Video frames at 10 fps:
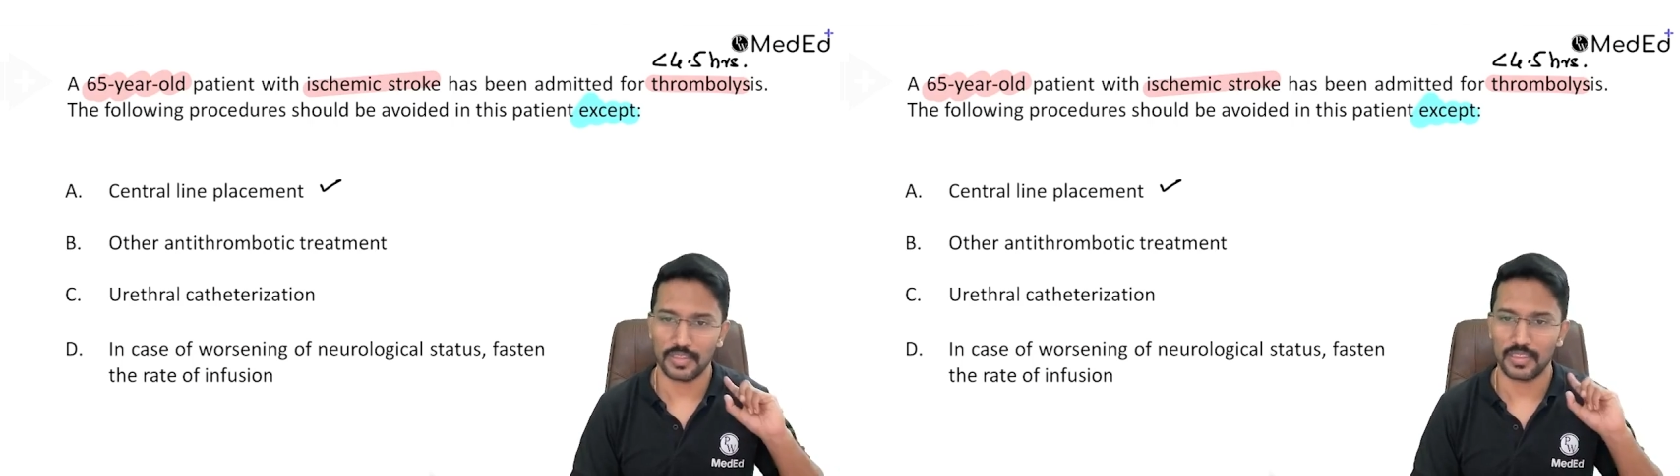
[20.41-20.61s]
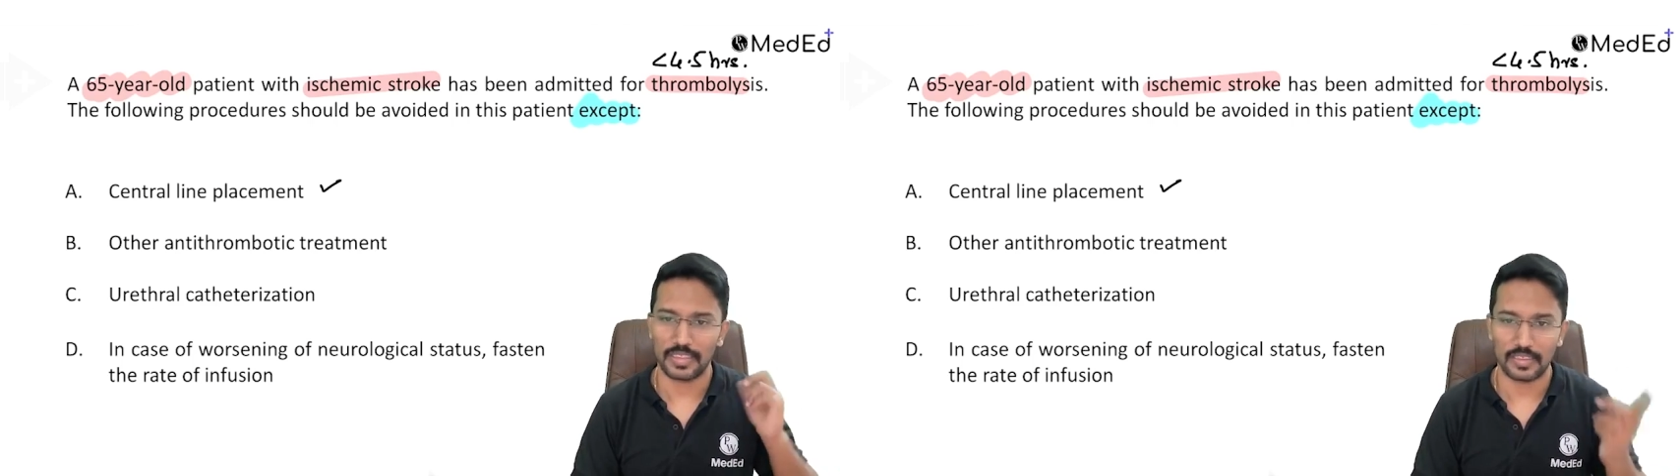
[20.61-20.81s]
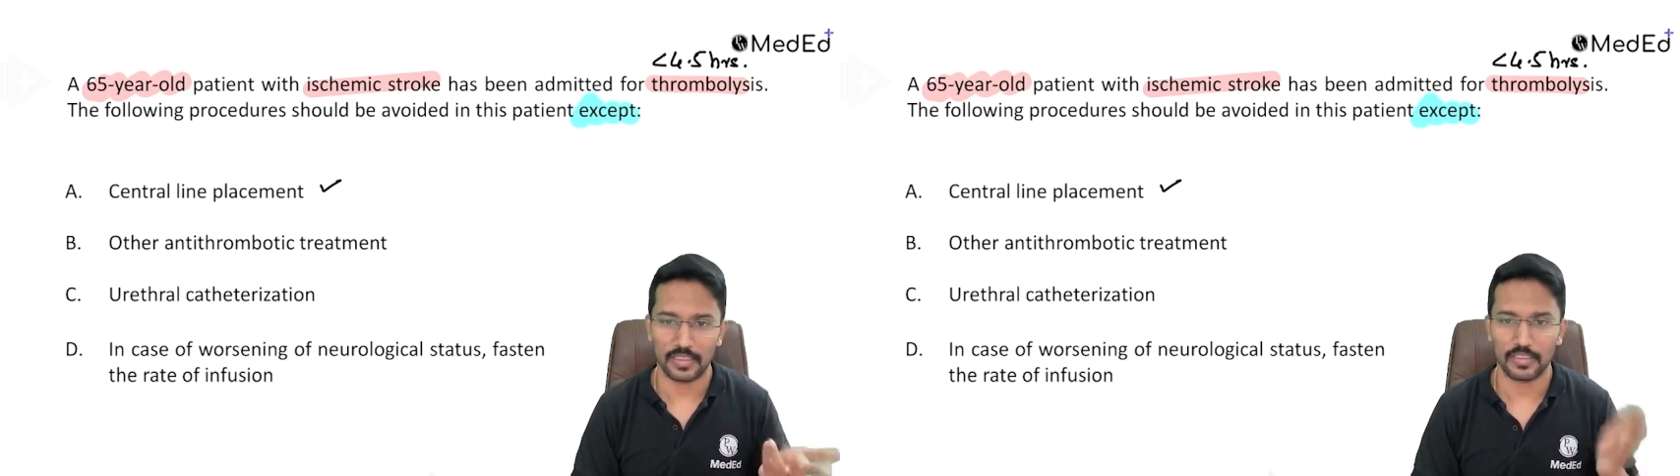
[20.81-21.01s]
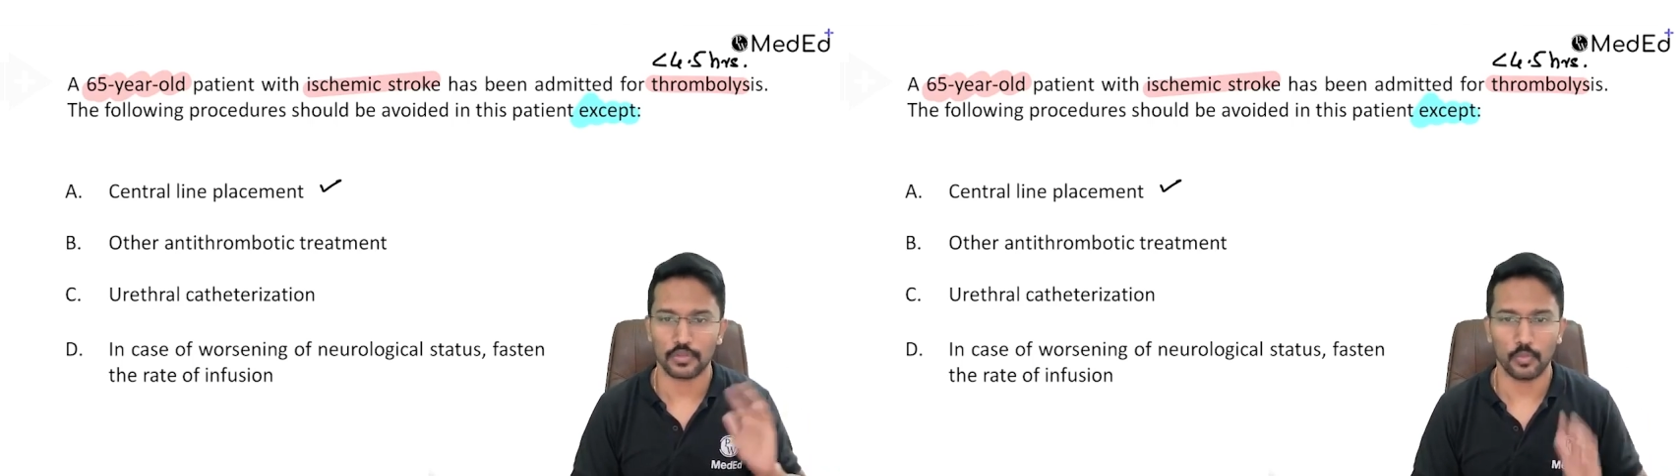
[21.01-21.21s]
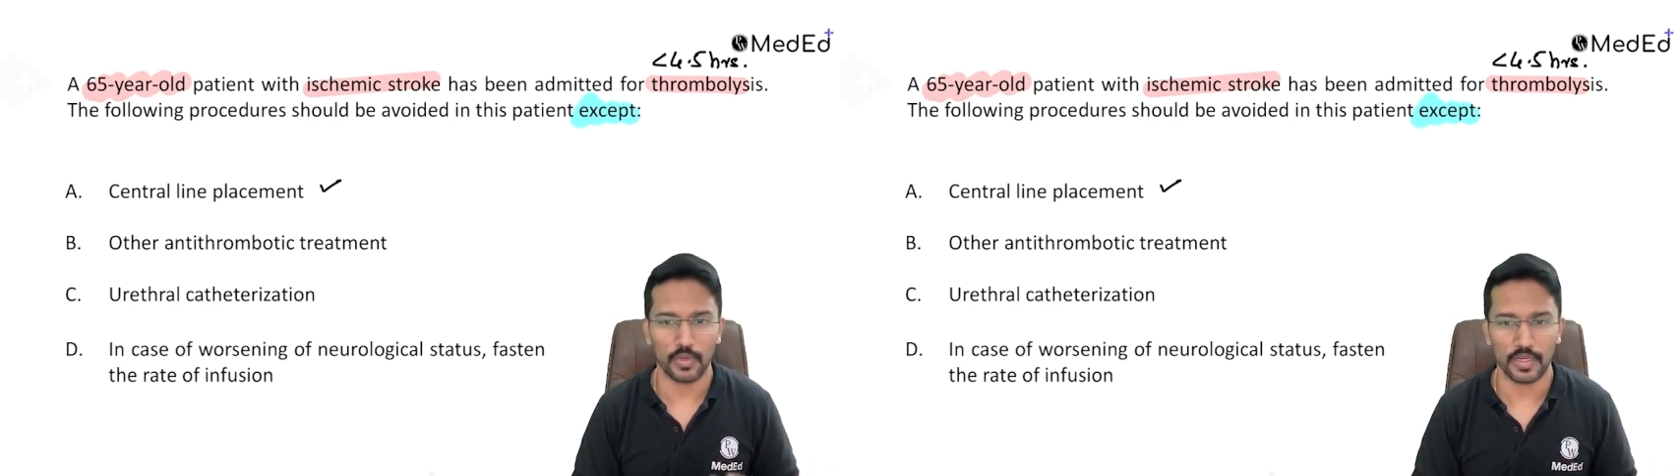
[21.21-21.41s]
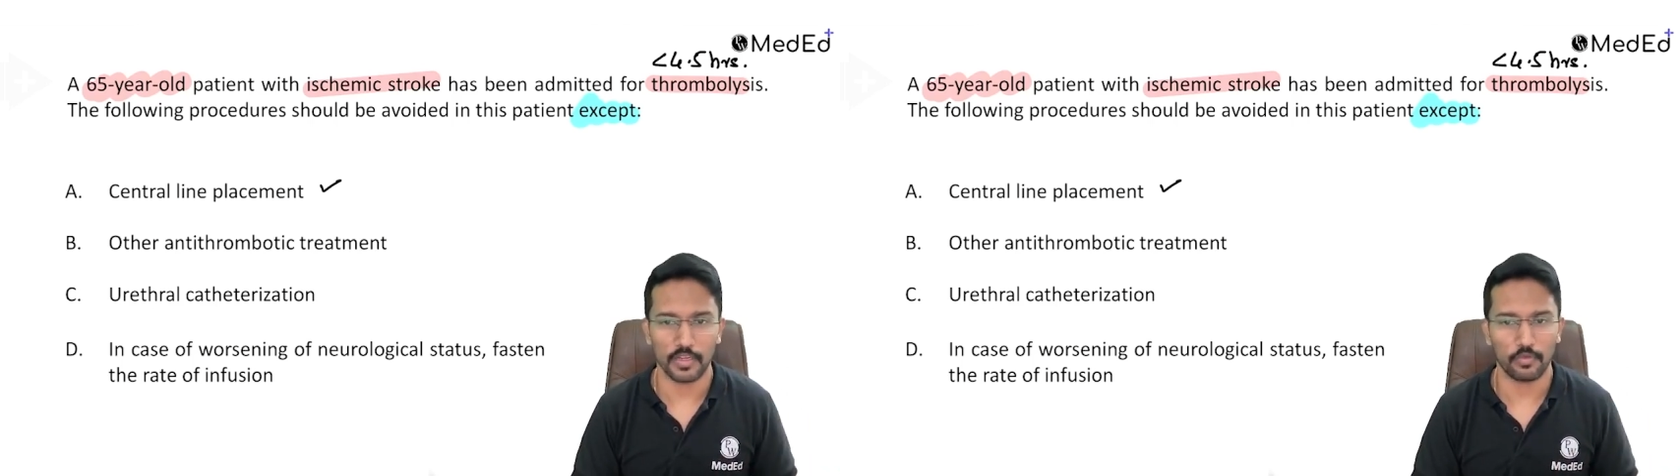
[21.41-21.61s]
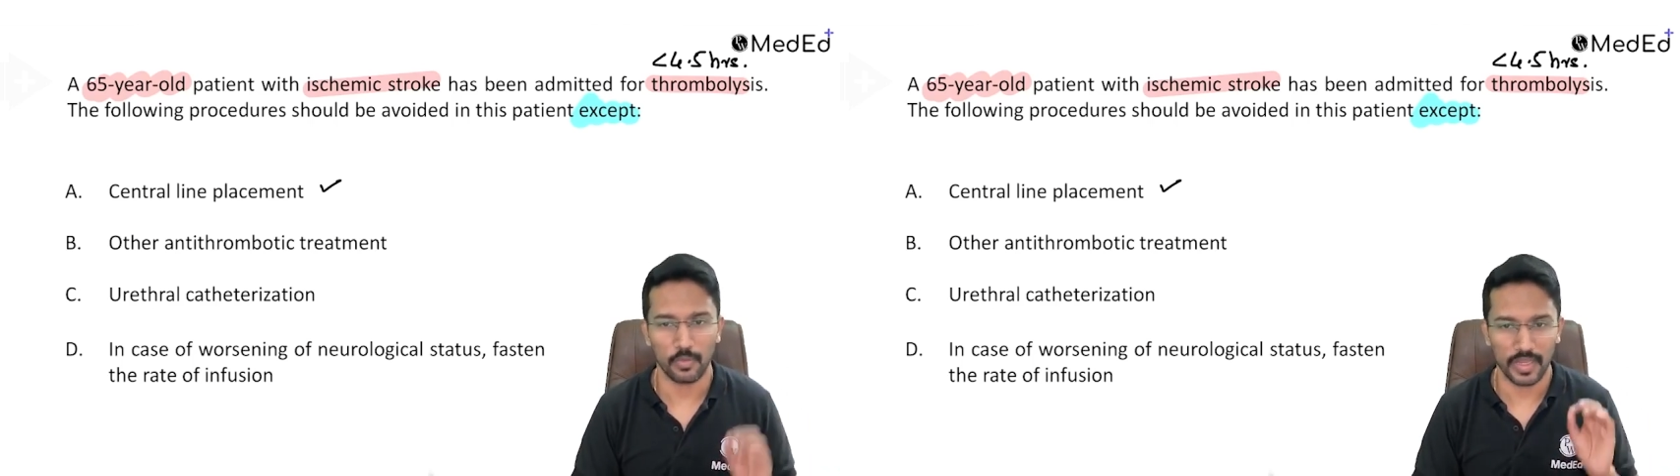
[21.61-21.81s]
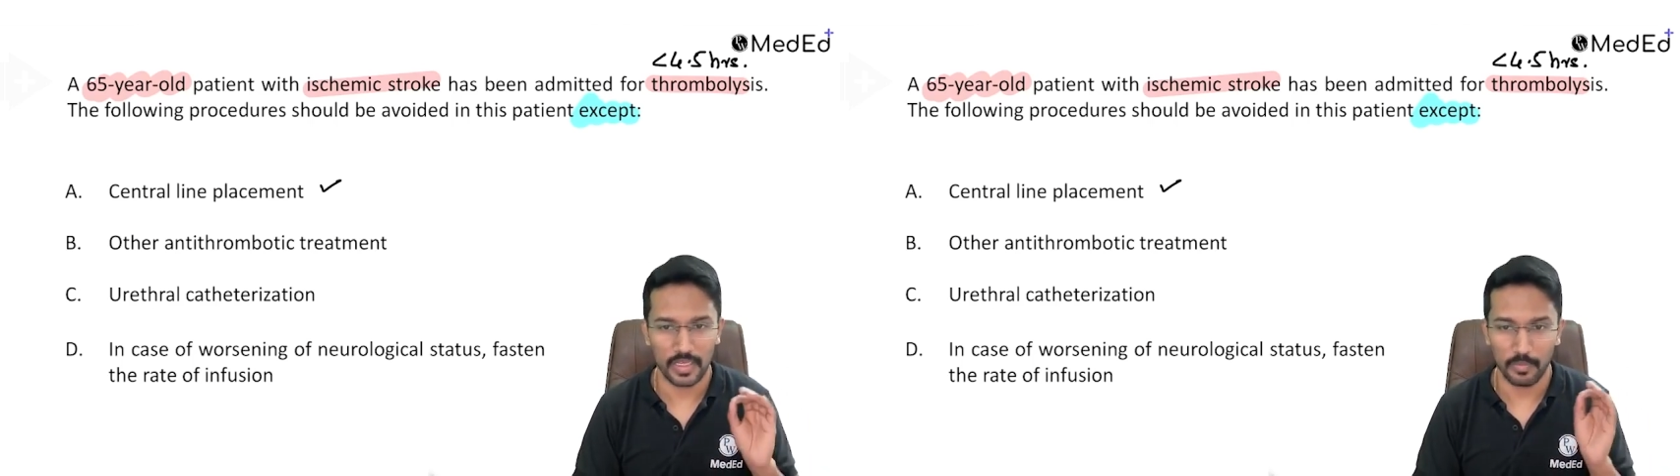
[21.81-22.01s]
There is increased risk of bleeding
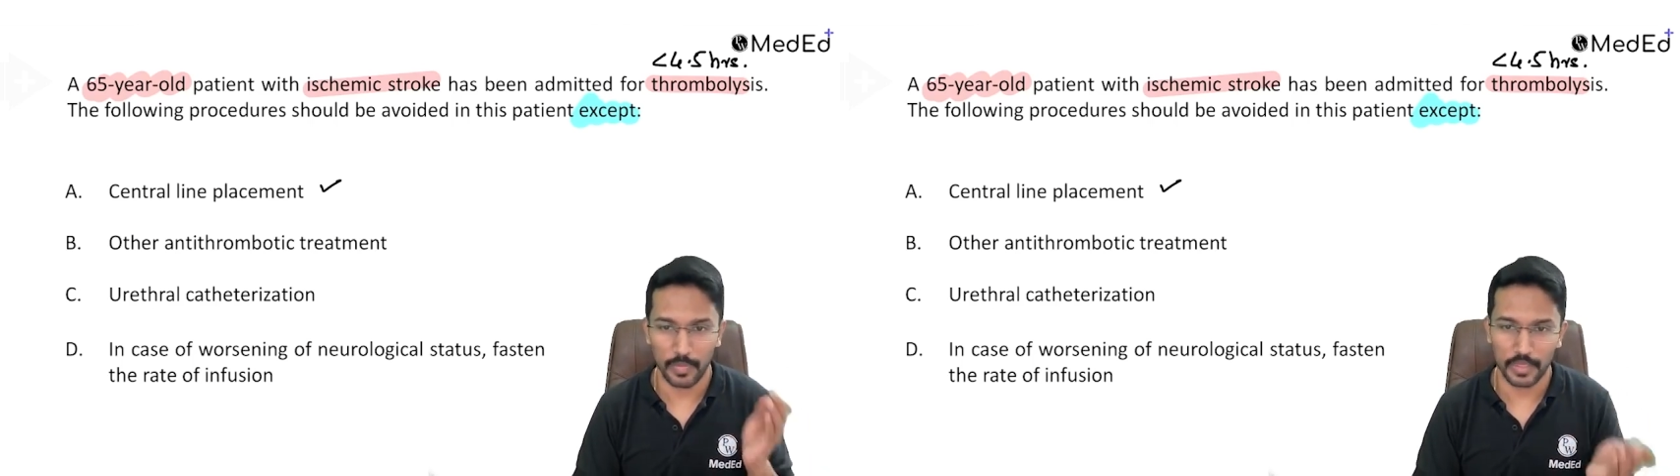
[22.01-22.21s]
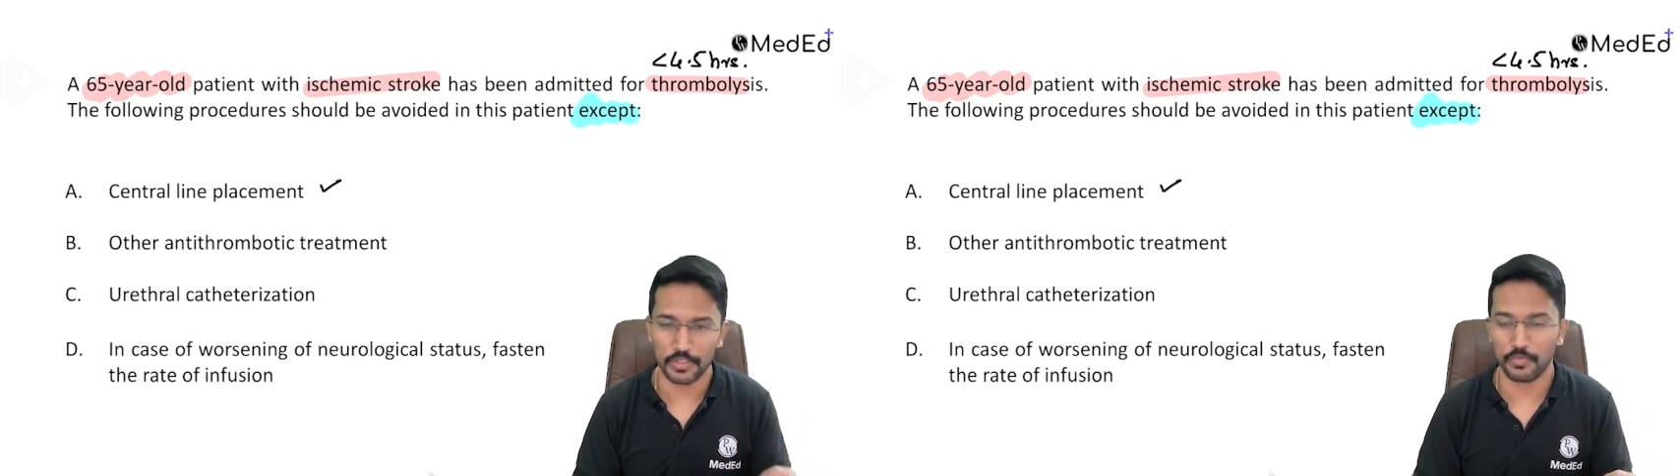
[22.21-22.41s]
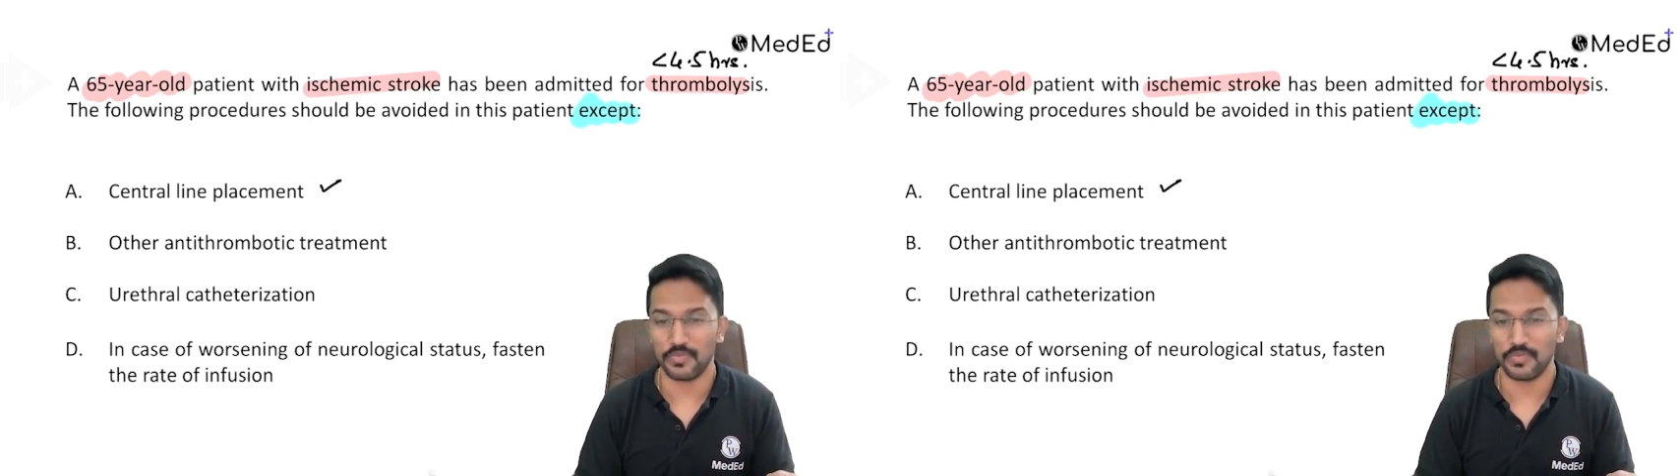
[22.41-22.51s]
from any major